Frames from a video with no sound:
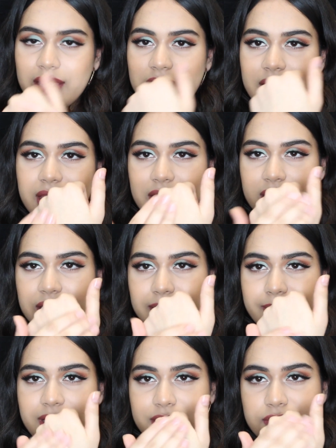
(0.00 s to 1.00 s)
it
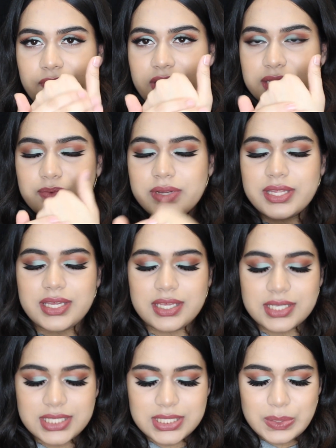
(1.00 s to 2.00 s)
makes your face
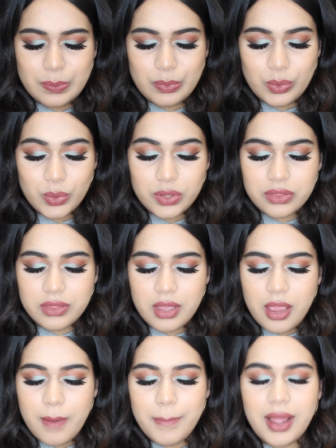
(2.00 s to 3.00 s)
really smooth.
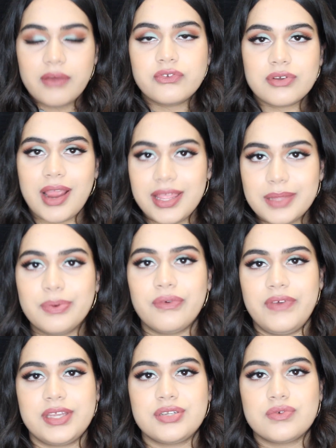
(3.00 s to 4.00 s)
But I've tried the
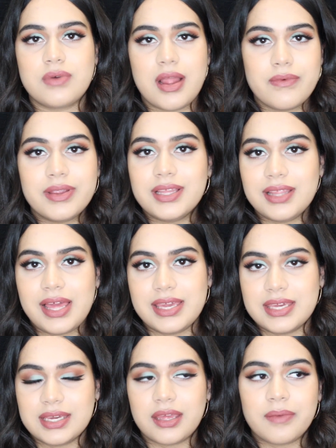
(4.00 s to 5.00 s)
professional, I really
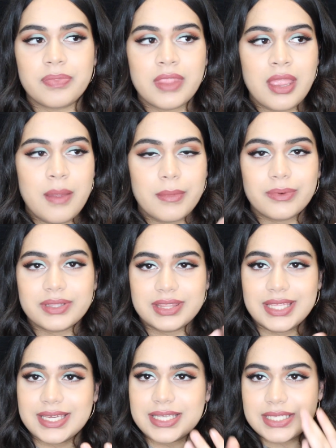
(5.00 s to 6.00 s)
like it. But with
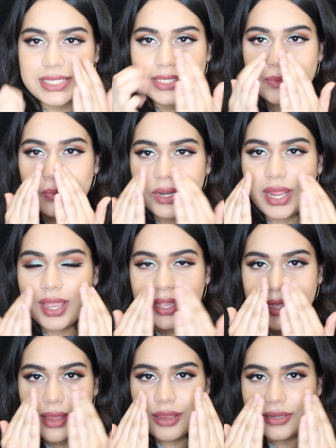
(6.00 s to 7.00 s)
this, when I